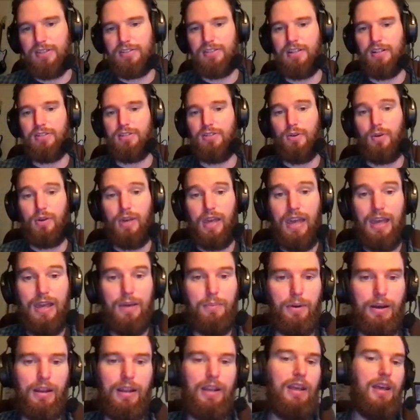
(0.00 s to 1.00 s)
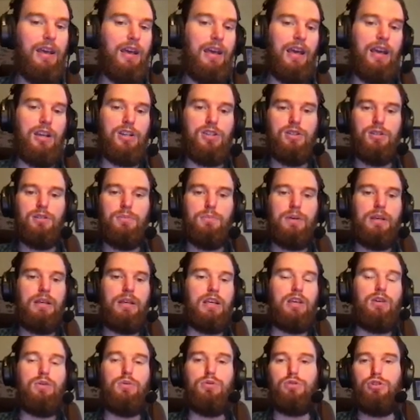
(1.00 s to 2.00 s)
That's okay, but it shouldn't be
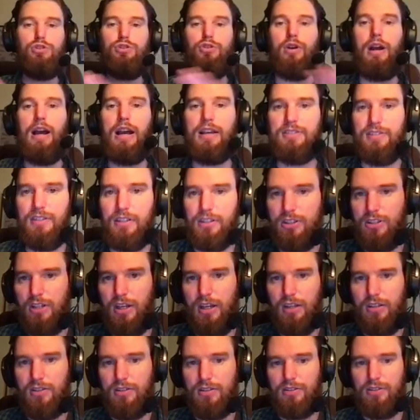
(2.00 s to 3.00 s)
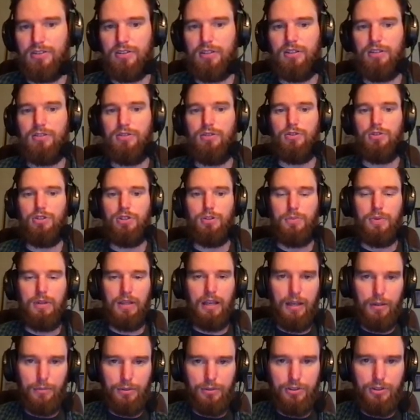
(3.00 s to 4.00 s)
huge, drastic changes because you should
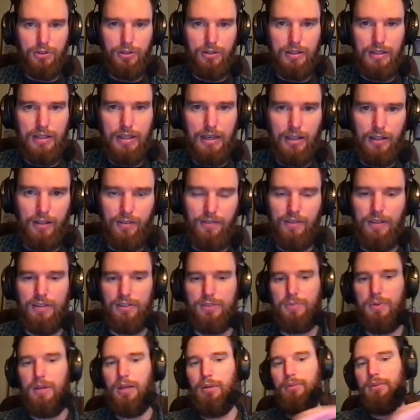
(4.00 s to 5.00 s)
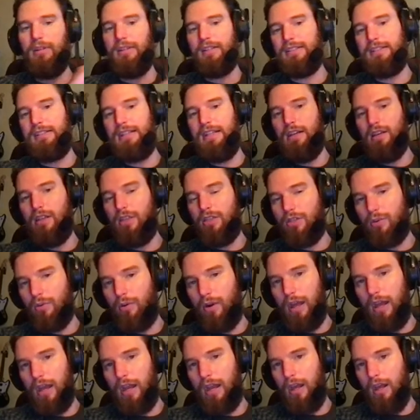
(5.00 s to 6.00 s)
be able to, at the end of this, be able to see a
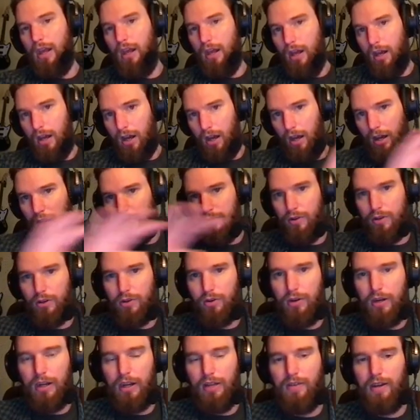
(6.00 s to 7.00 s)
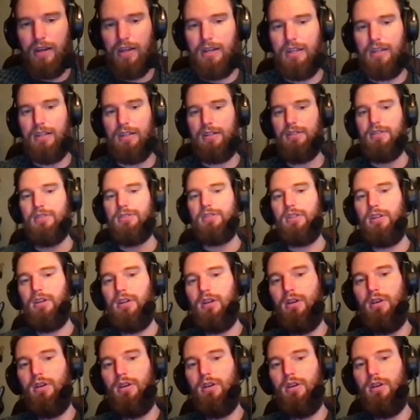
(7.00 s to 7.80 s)
thread of your creative ideas